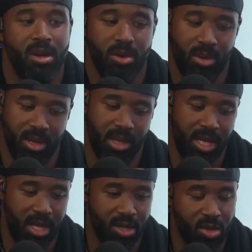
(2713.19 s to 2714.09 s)
who can
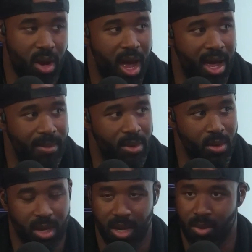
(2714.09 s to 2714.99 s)
lead a tribe,
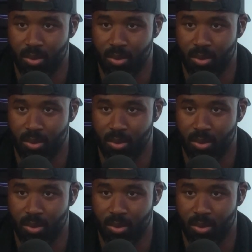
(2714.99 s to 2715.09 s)
who can